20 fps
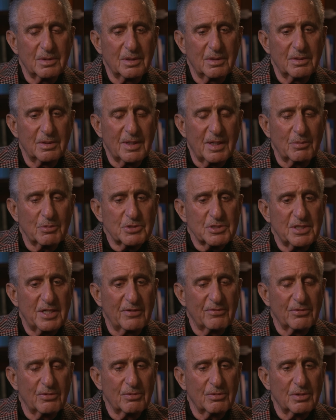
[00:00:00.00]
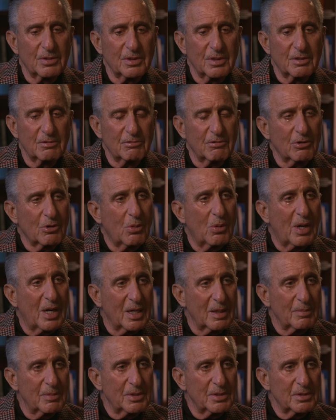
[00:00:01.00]
uh, that was never really a
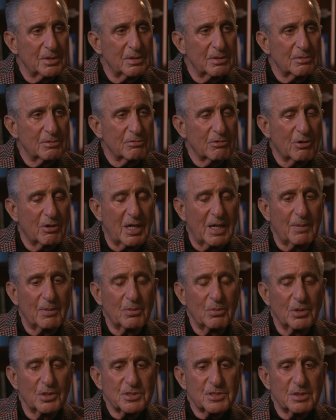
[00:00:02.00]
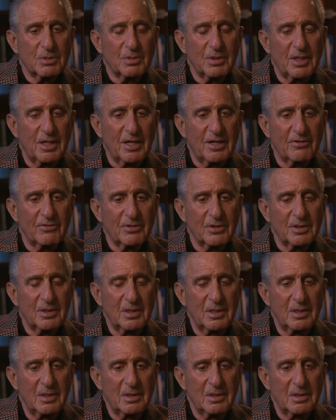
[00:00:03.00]
requirement. The requirement was that we have a